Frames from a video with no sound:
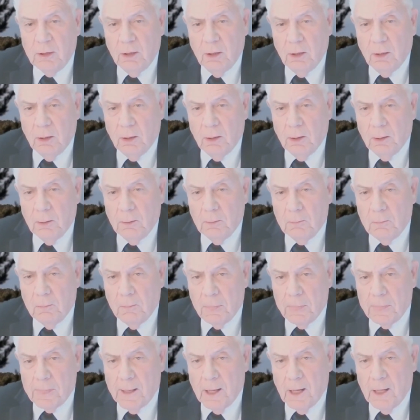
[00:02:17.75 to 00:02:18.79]
Um,
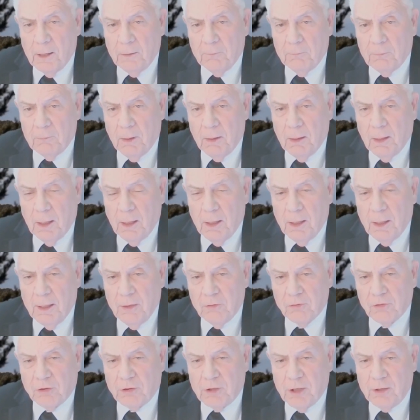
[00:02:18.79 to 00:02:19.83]
I, I
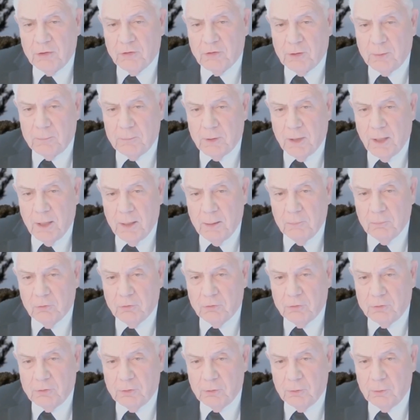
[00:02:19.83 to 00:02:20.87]
hesitate
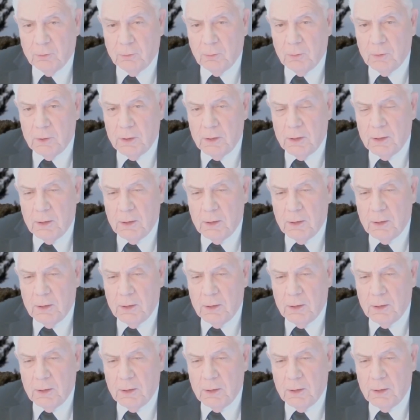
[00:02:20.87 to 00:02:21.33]
sometimes to